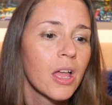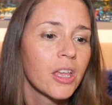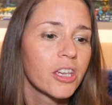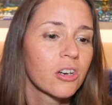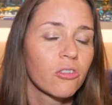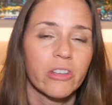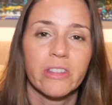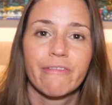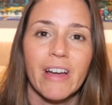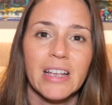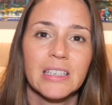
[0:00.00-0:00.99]
you can look on the
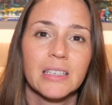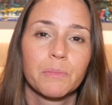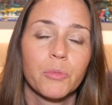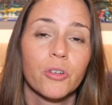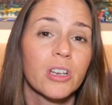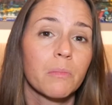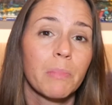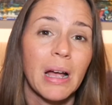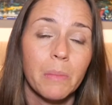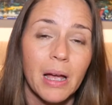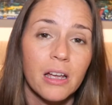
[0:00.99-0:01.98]
Facebook
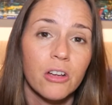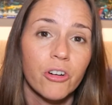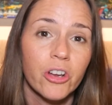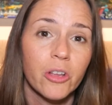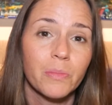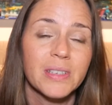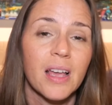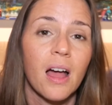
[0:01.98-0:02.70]
backpacker groups.